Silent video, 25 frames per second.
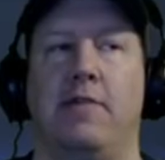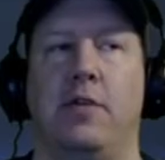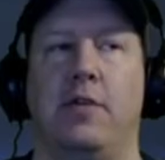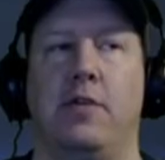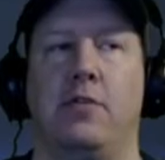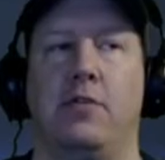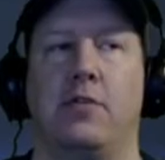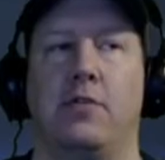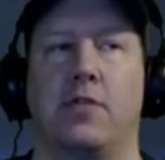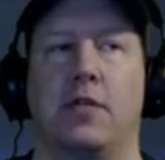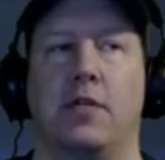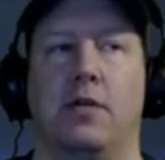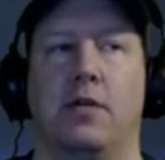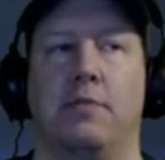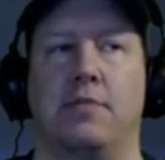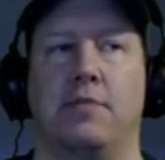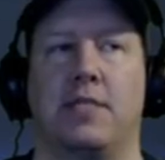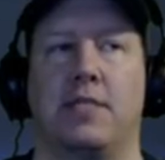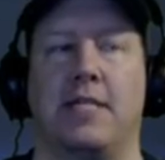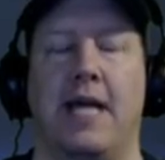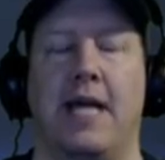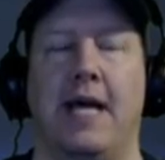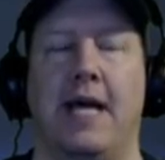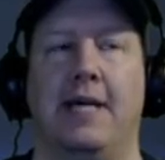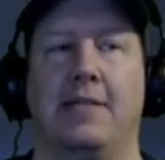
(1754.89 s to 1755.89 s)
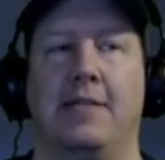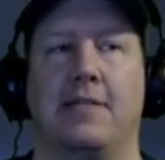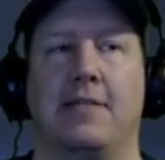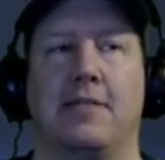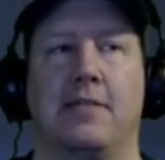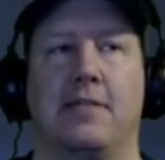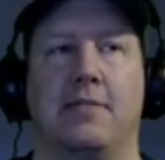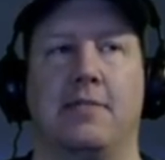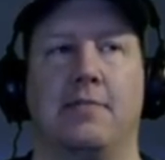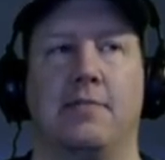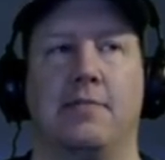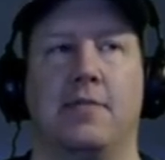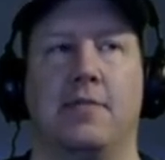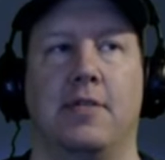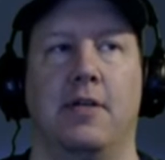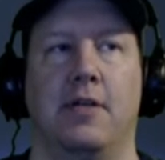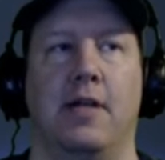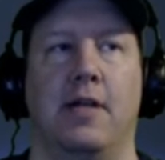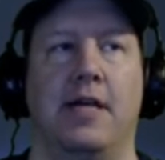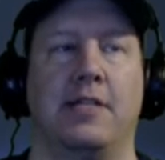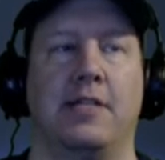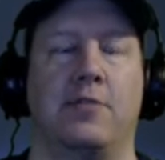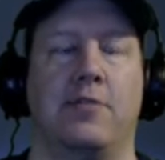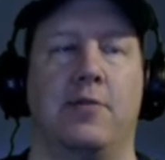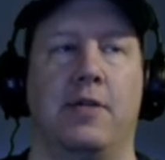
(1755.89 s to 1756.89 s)
you some stats. So
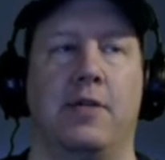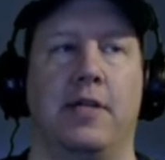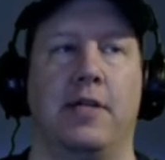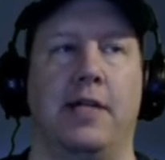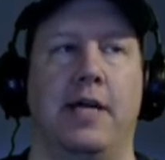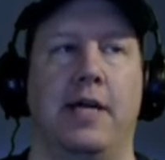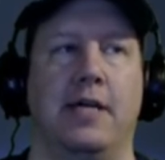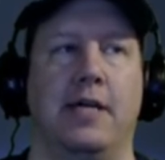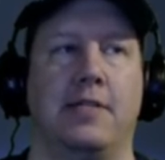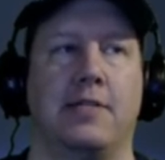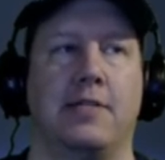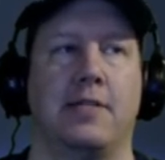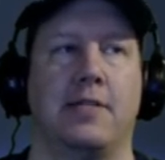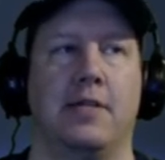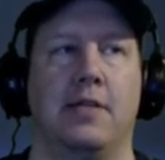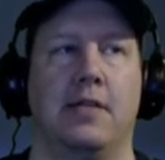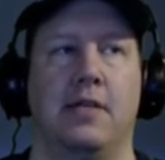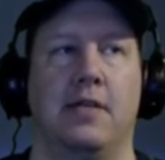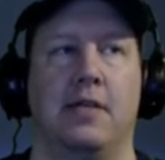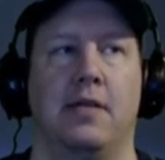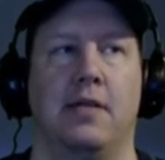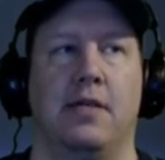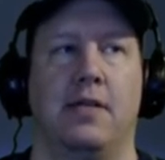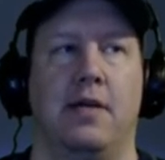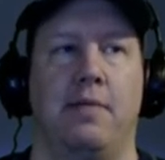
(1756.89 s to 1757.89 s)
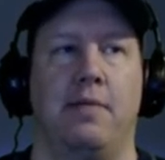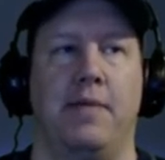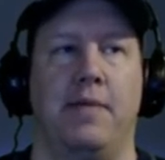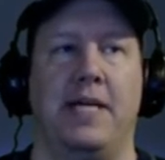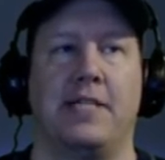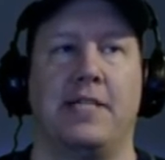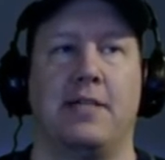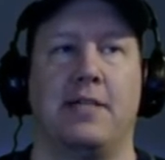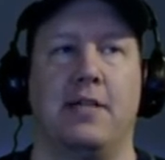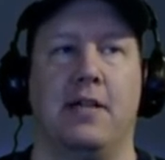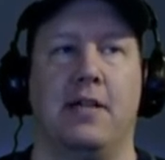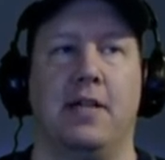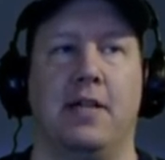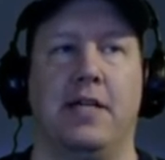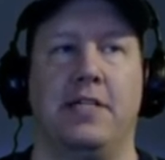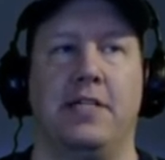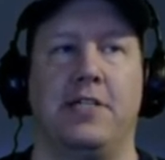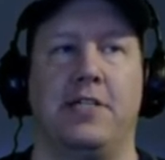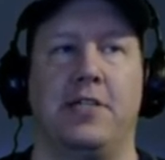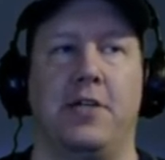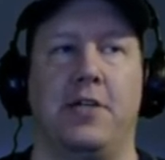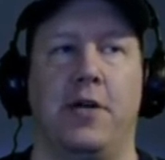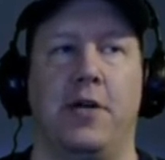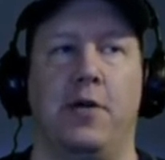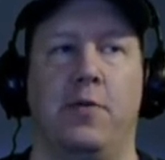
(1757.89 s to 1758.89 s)
that's really nice. Imagine the
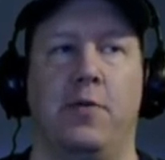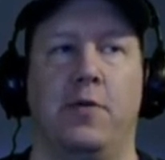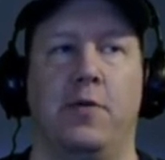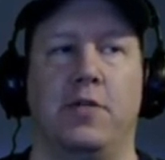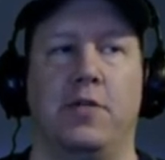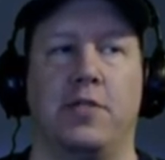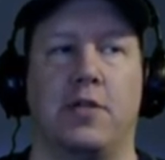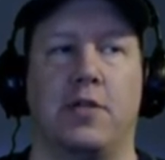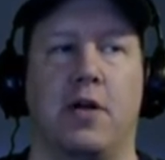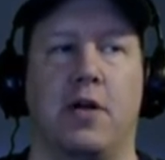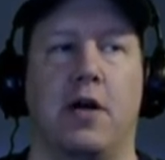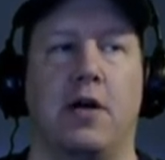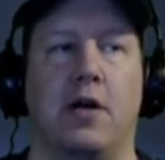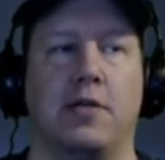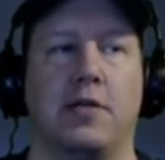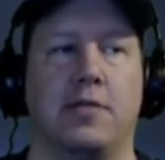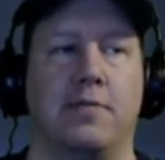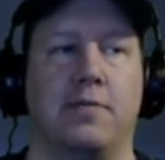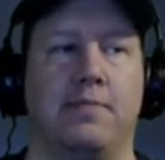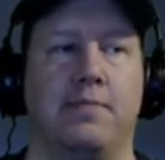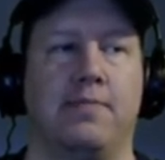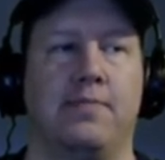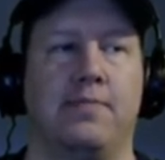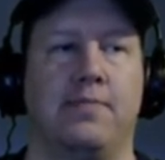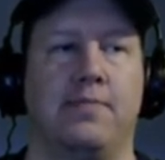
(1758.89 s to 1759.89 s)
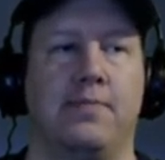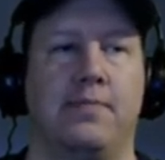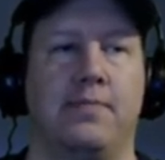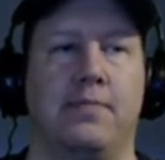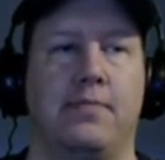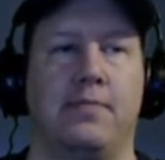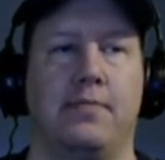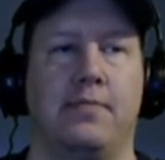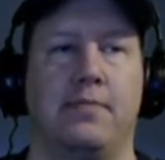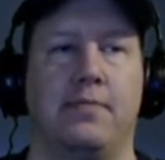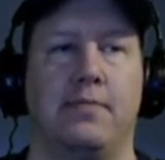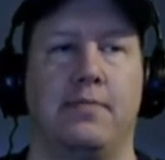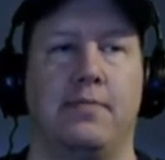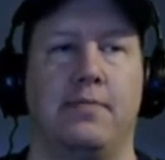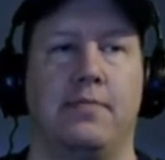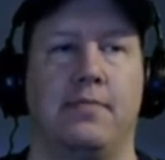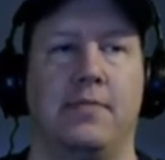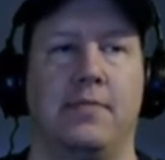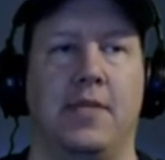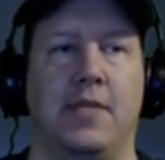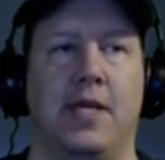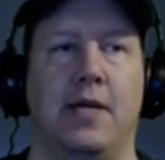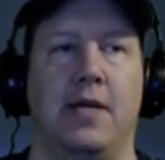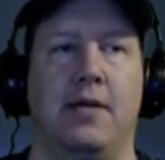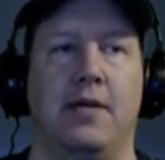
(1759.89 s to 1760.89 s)
legendary ones are awesome.
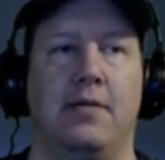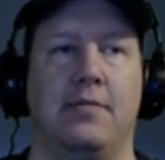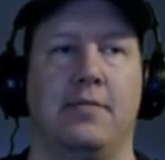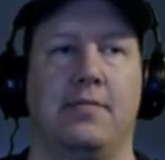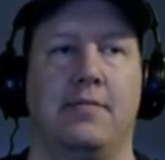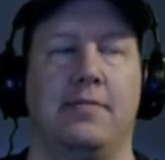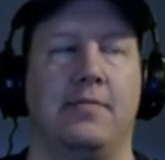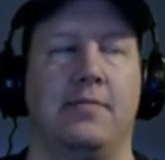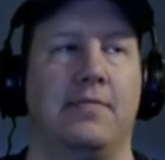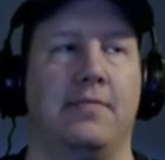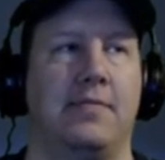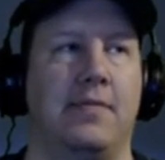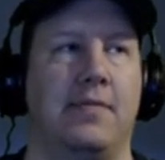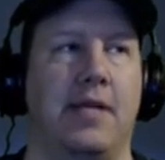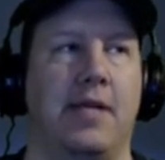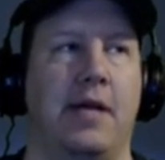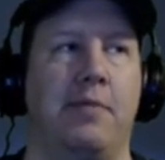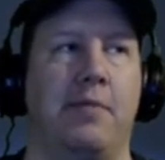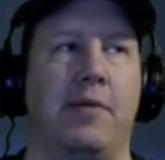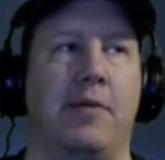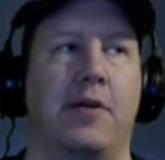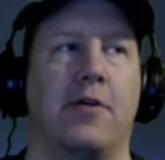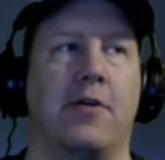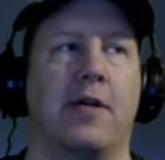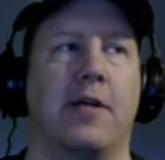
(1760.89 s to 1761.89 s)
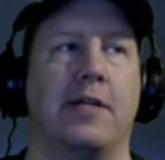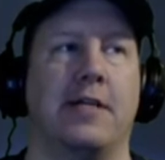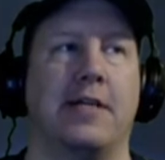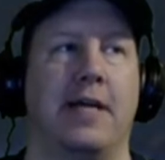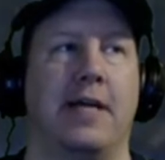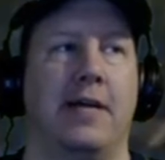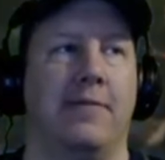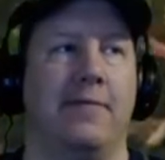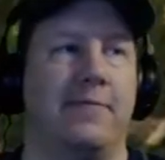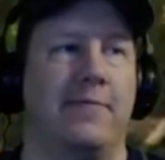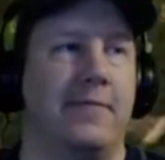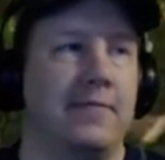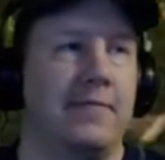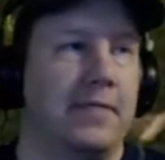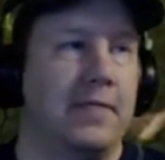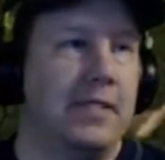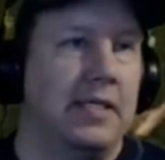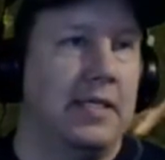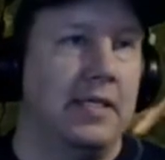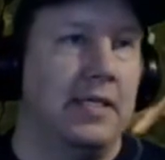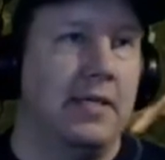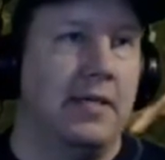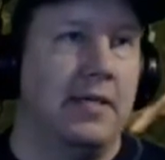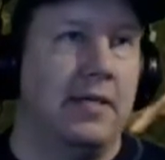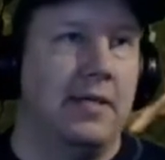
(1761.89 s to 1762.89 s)
Yeah, that'd be great to have.
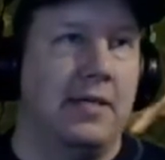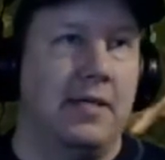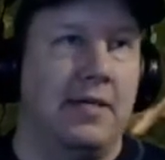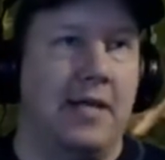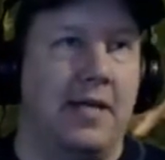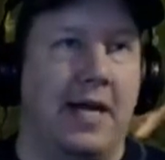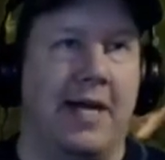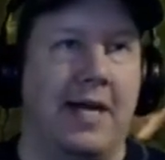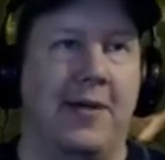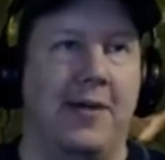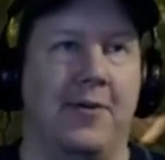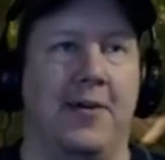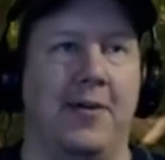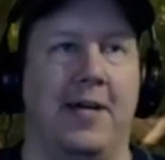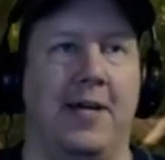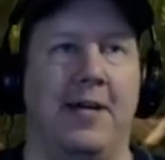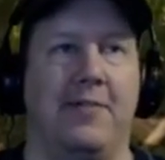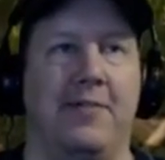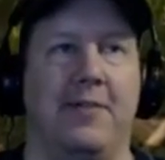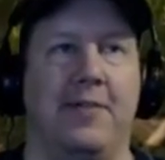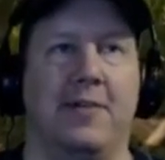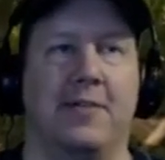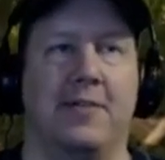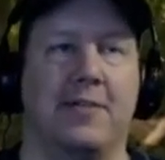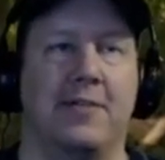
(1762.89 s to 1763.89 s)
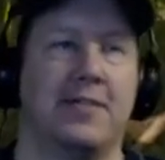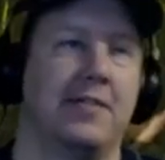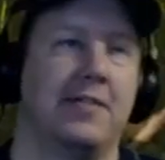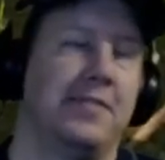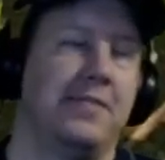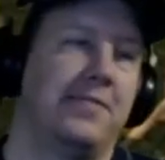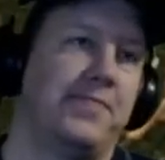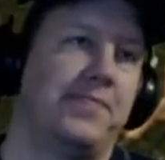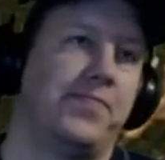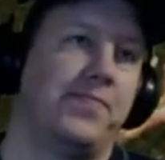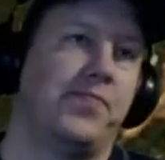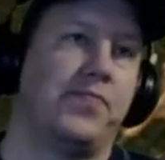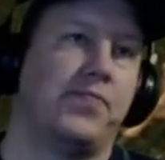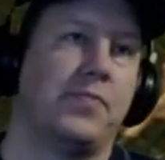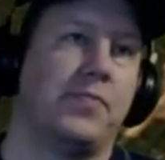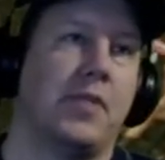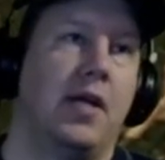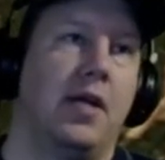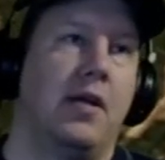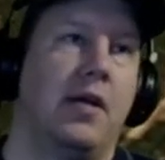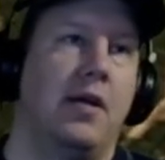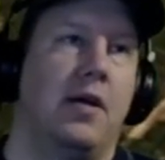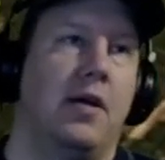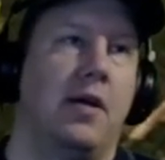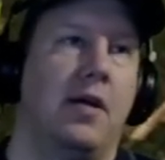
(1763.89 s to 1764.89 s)
I don't have those.
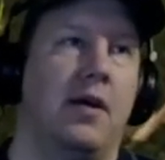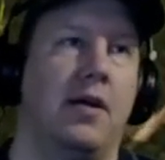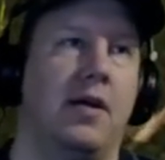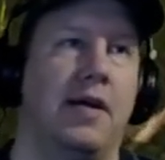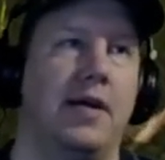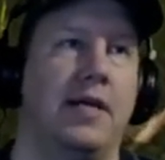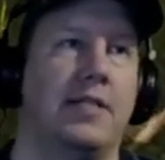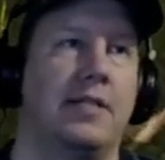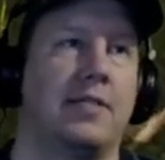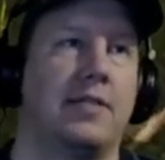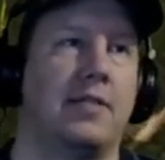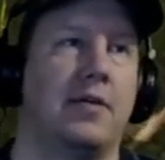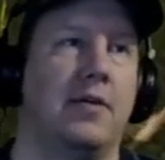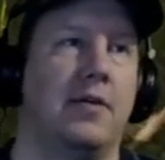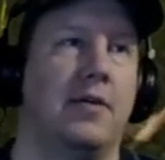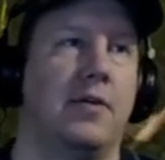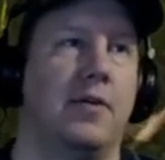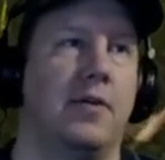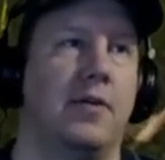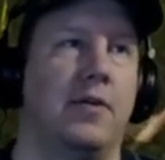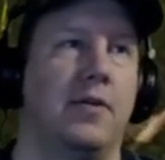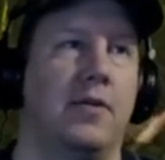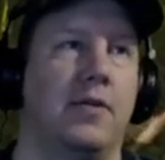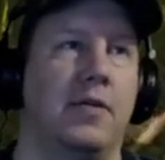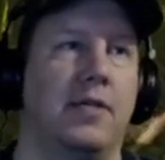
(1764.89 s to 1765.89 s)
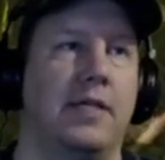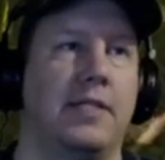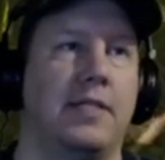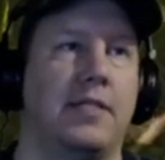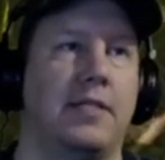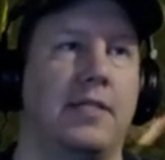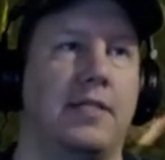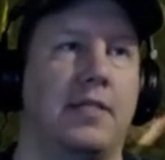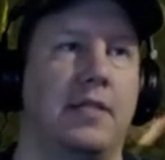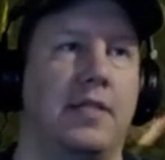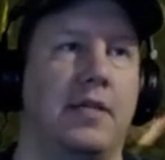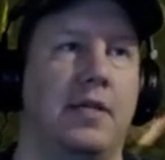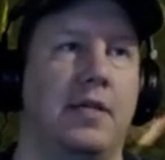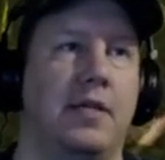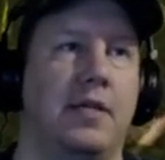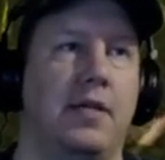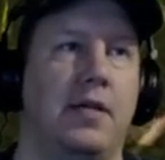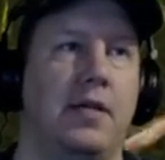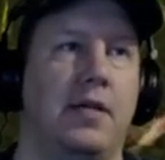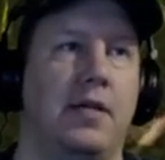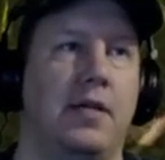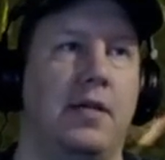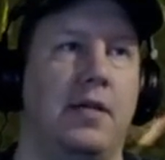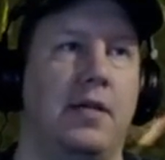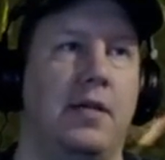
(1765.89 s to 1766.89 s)
All right, so let's
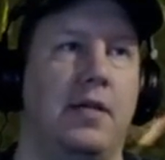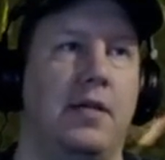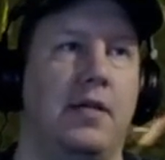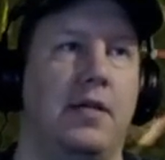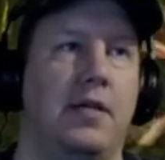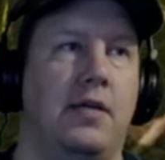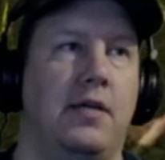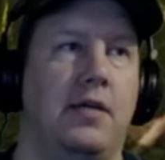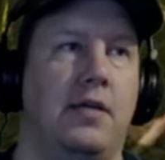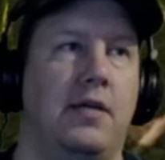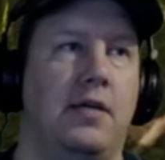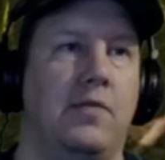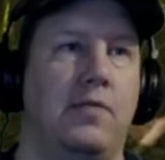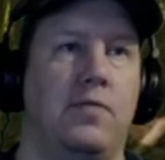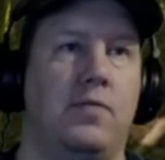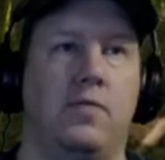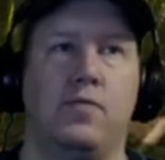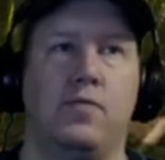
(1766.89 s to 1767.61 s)
see here.